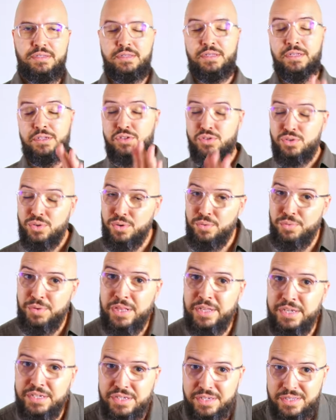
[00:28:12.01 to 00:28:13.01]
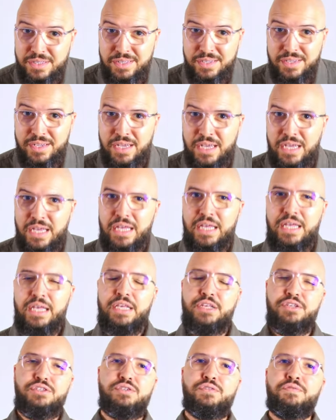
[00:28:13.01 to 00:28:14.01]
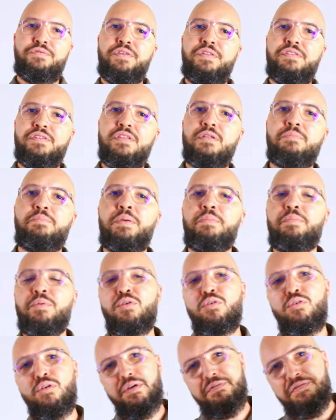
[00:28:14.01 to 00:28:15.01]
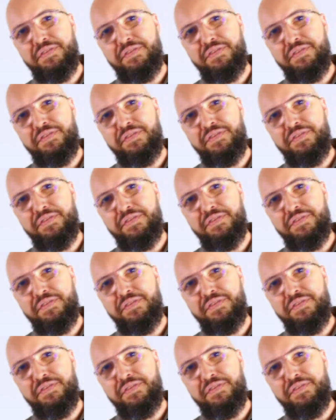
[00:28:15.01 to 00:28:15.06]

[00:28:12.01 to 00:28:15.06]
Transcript: The true religion is to visit the people who have